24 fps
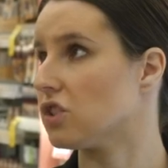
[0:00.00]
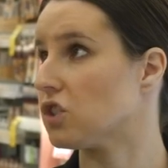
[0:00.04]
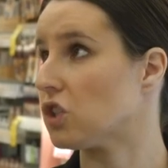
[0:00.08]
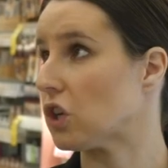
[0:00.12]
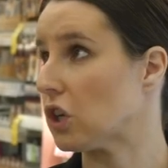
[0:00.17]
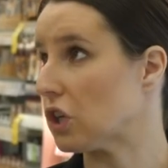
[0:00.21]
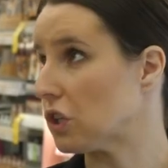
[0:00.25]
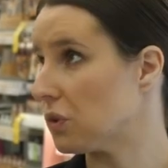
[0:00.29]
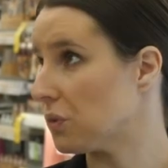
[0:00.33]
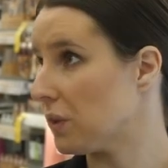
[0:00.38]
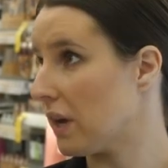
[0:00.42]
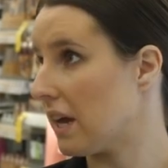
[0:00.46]

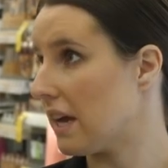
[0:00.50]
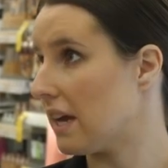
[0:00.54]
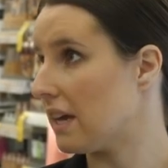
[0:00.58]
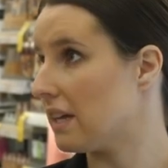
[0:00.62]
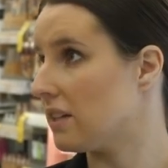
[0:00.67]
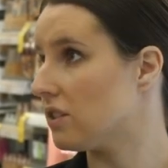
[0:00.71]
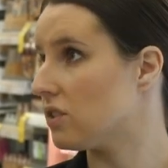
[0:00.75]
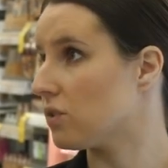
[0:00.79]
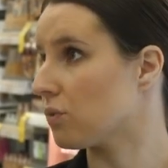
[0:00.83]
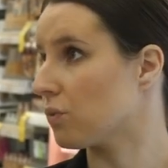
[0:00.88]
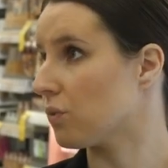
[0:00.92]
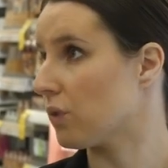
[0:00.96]
dark
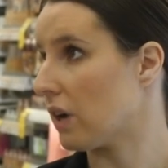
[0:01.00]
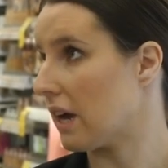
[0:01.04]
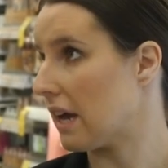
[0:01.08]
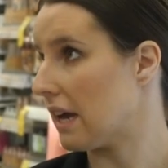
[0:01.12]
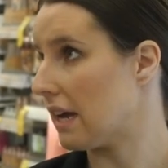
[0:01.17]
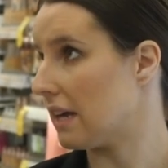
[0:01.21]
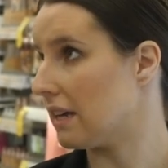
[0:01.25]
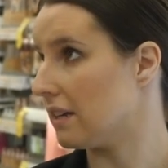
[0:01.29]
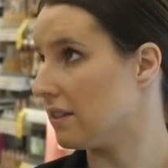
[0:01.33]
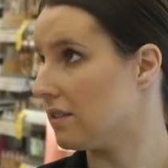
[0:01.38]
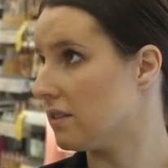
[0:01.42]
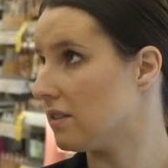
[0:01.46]
reds,
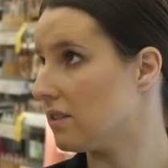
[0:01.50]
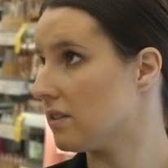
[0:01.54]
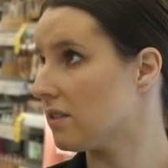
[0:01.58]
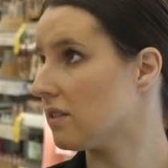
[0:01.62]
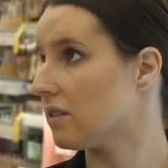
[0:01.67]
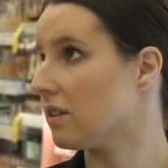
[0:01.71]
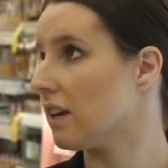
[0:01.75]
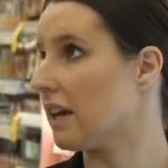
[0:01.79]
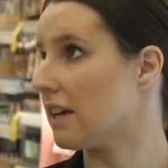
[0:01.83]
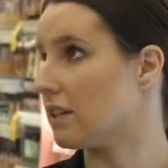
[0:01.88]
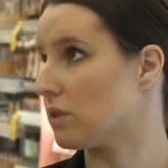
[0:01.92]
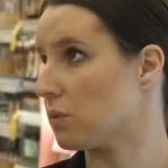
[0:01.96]

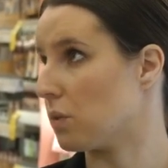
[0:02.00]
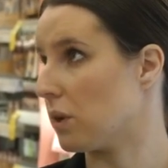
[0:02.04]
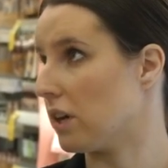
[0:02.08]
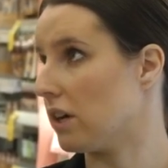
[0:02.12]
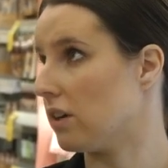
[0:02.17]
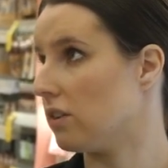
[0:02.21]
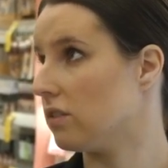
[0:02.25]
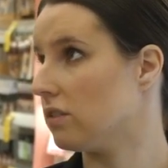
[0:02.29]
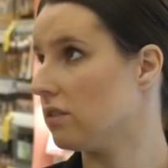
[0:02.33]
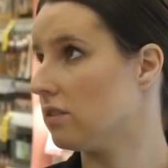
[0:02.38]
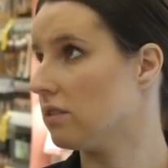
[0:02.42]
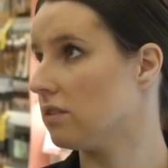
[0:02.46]
reds as
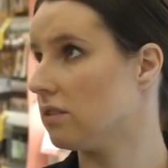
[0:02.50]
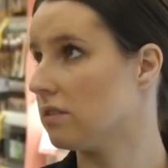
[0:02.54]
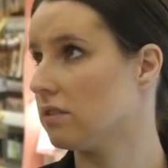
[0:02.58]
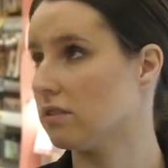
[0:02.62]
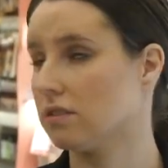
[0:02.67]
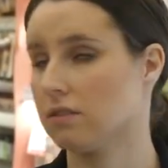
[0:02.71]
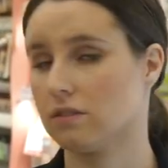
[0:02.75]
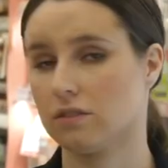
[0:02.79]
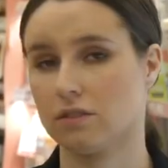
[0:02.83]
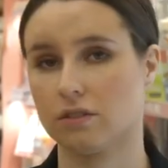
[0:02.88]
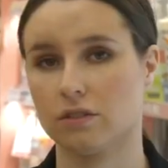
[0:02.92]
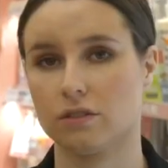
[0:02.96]
well. Mm -hmm.
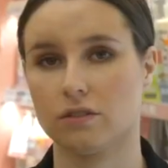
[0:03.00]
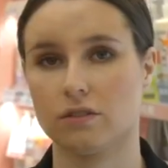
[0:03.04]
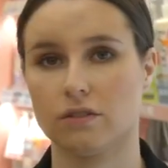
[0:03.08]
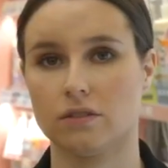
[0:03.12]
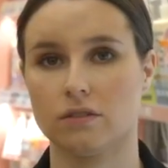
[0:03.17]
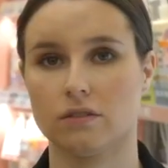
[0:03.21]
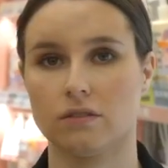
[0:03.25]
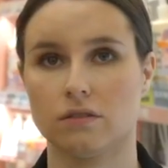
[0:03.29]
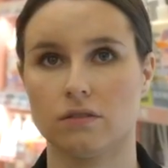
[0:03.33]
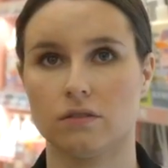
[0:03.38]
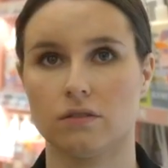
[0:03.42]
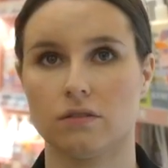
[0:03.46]
So you
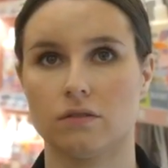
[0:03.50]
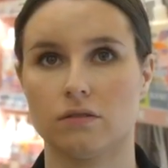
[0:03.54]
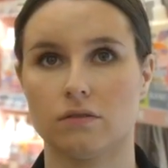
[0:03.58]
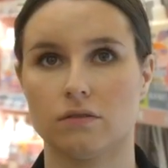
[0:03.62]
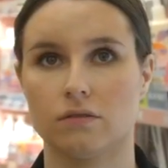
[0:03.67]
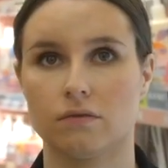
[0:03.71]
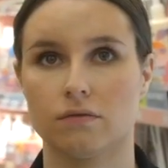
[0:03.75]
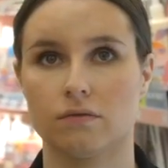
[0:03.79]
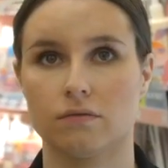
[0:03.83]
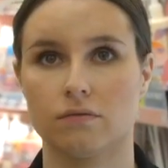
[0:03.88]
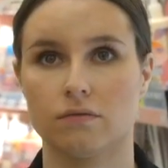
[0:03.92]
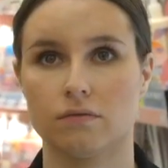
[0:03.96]
can find the
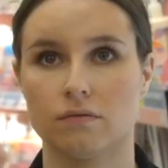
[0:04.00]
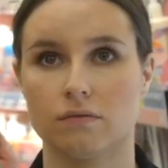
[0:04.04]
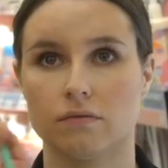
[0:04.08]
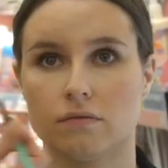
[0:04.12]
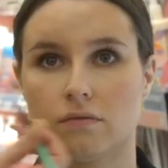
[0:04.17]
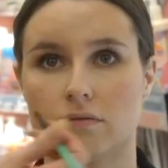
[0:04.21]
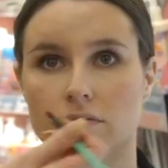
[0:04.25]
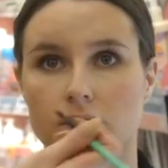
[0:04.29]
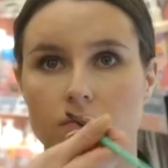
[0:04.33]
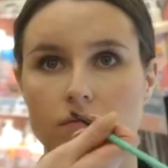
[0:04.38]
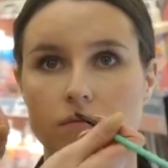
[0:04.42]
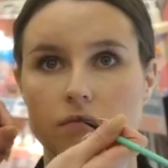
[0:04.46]
perfect
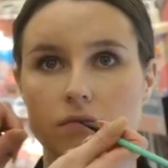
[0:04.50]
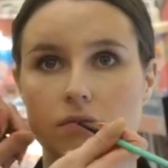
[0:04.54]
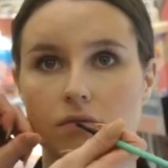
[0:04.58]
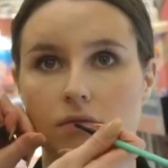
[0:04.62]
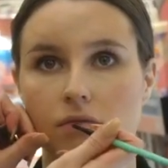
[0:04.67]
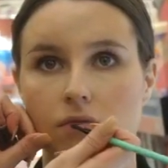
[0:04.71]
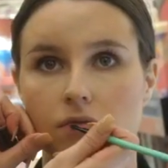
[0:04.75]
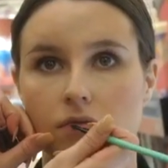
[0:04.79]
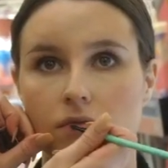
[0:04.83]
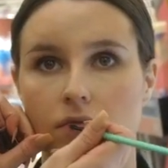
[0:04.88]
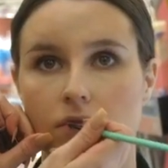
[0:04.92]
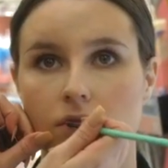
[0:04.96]
match for your
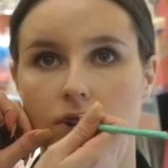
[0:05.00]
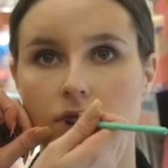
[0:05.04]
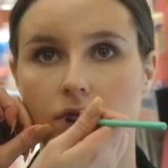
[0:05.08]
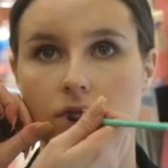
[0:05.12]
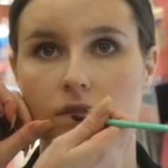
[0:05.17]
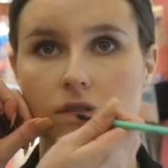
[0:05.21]
customer.